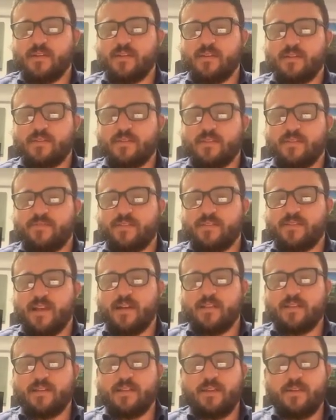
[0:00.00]
the
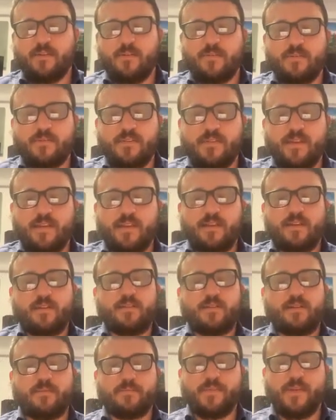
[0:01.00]
fidelity or the
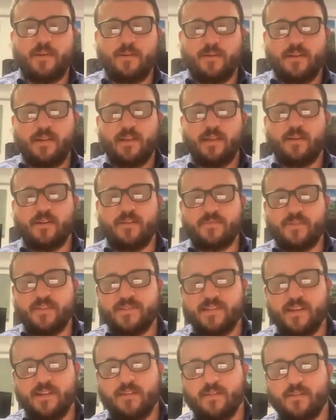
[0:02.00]
purity of the
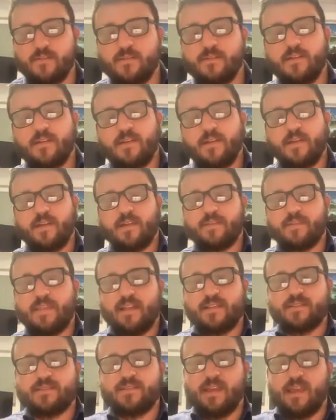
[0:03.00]
signal.
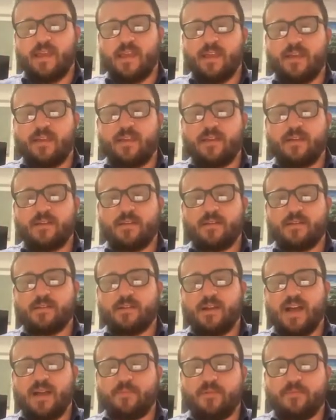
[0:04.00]
That's a
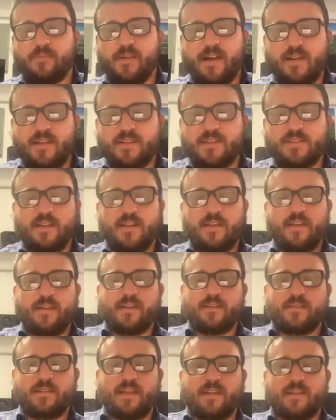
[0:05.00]
compromise.
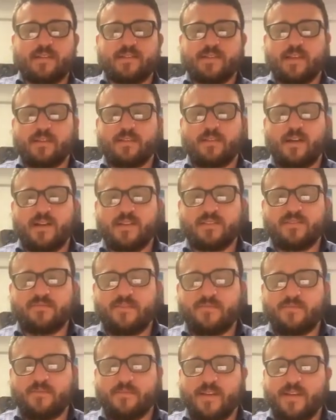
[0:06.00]
That is a loss of
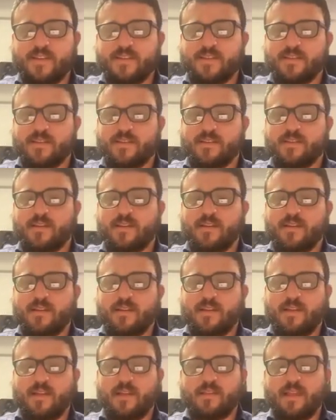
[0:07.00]
information,
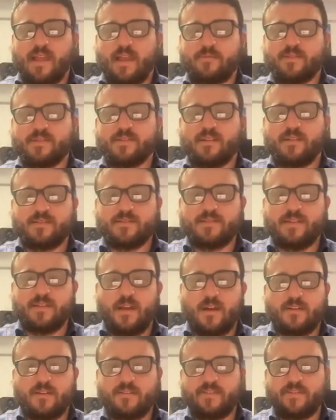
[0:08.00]
and that results in
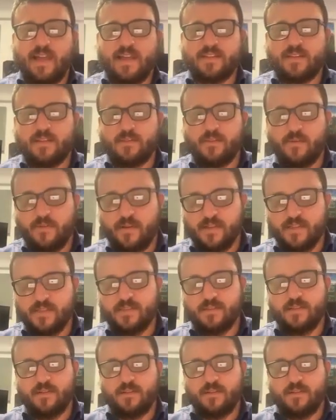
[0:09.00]
artifacts and noise.